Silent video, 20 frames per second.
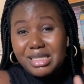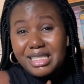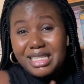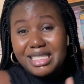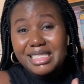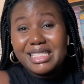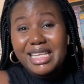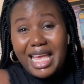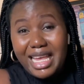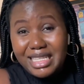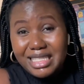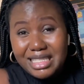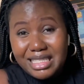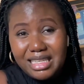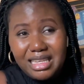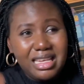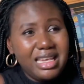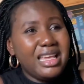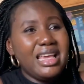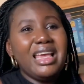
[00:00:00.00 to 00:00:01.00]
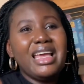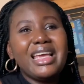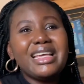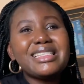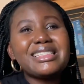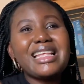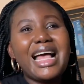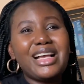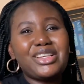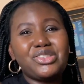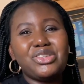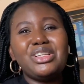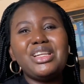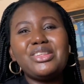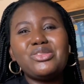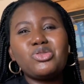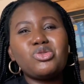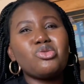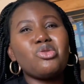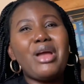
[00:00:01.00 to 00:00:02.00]
in this case is actually
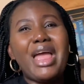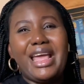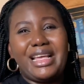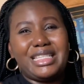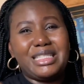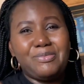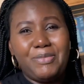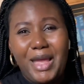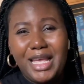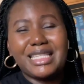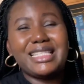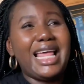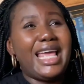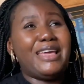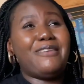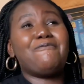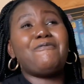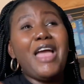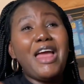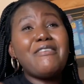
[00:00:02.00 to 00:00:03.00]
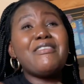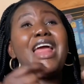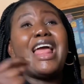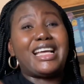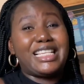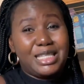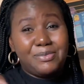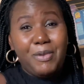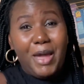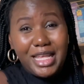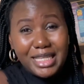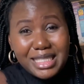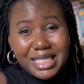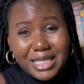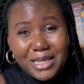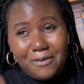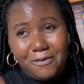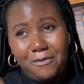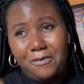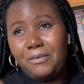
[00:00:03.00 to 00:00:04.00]
too expensive, like very
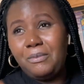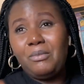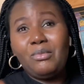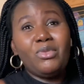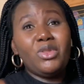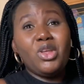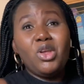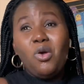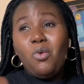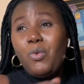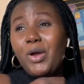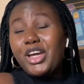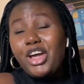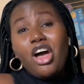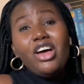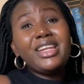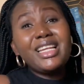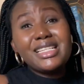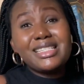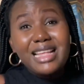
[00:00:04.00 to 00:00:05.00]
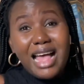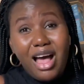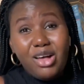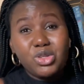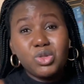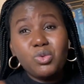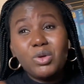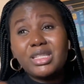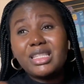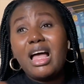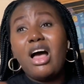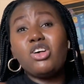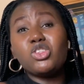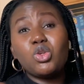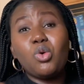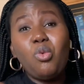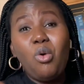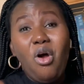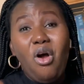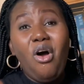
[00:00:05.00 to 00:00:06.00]
expensive. We got this house
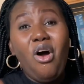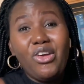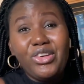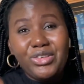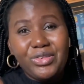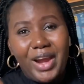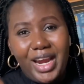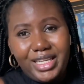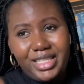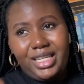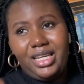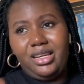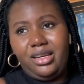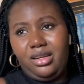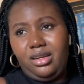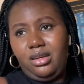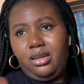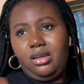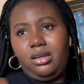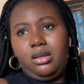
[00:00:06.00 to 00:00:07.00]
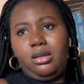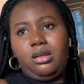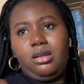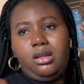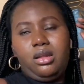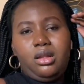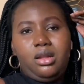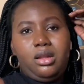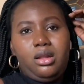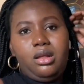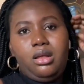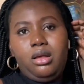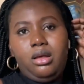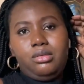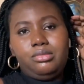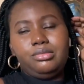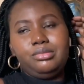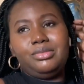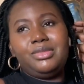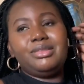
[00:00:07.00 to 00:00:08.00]
1,100.
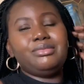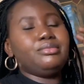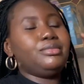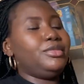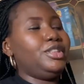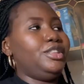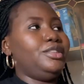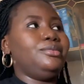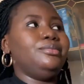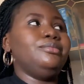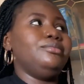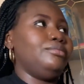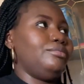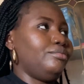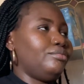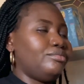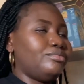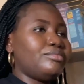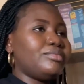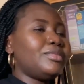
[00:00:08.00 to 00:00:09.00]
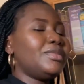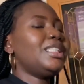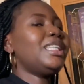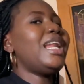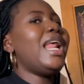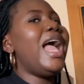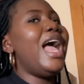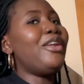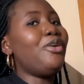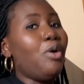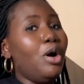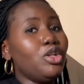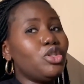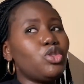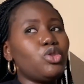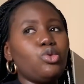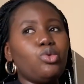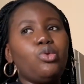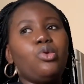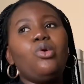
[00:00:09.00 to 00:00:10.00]
Hmm. Hmm. I don't want
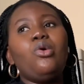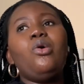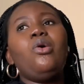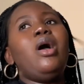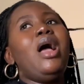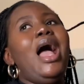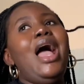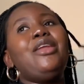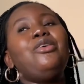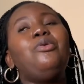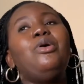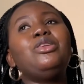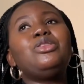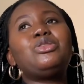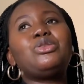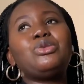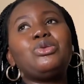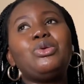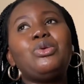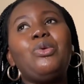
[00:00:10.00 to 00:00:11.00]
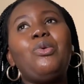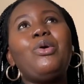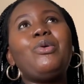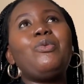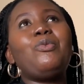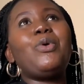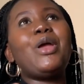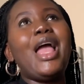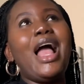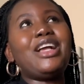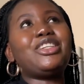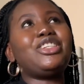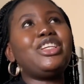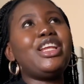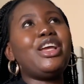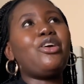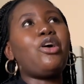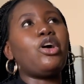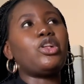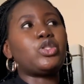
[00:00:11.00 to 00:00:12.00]
to, I don't want to, we
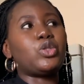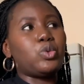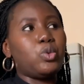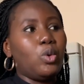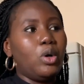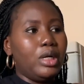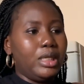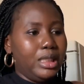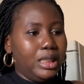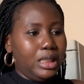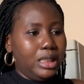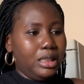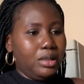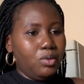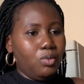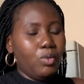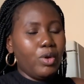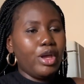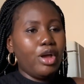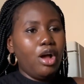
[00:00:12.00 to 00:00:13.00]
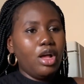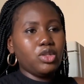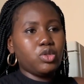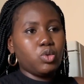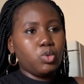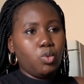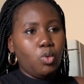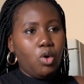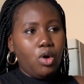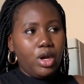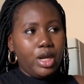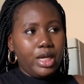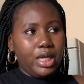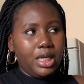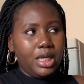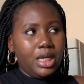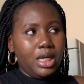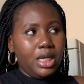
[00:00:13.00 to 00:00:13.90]
actually got one. We got one,